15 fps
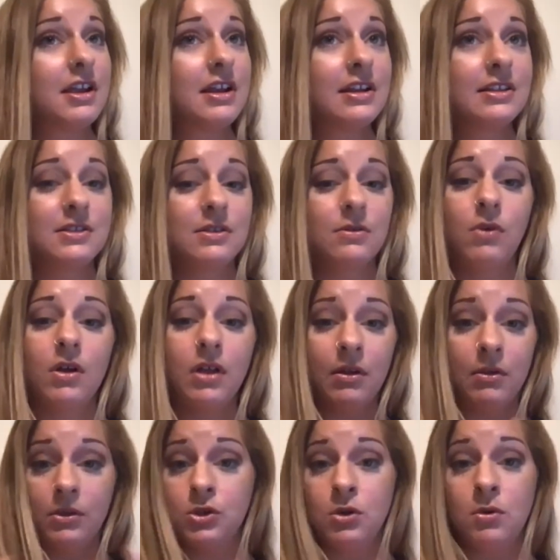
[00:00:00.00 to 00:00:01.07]
And it's
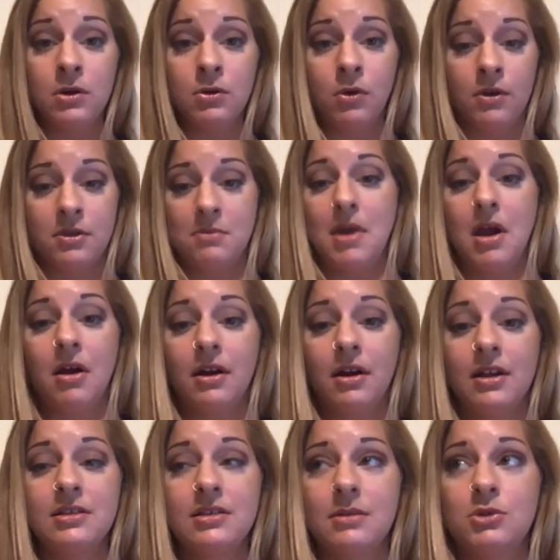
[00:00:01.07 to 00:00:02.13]
doing North
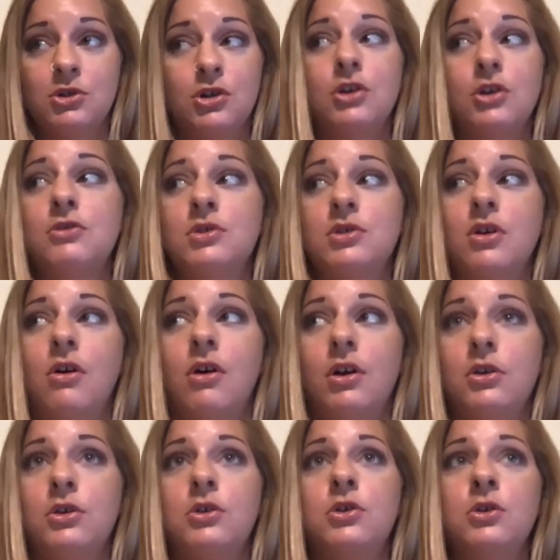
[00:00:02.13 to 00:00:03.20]
Americans, I'm sure you saw a
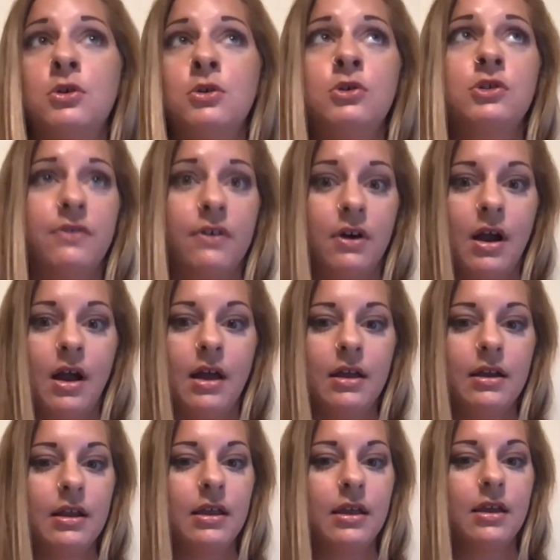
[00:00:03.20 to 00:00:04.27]
huge
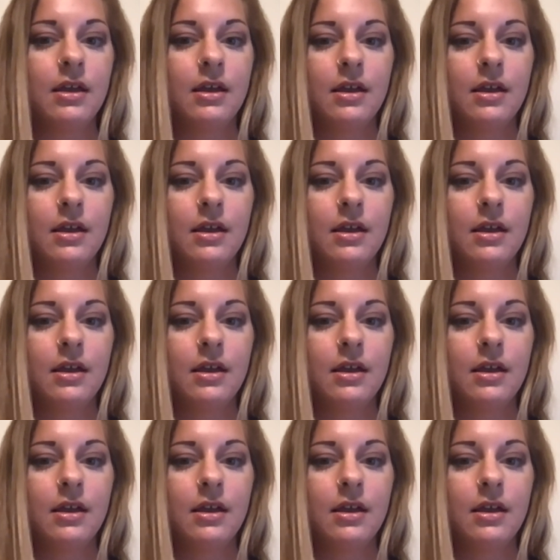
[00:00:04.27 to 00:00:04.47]
variety